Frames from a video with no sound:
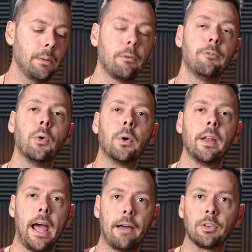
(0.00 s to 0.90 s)
the before
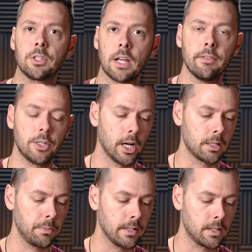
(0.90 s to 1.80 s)
and afters of
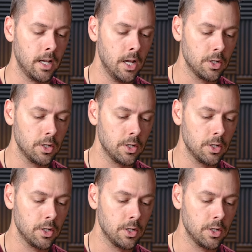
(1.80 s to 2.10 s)
adjustments.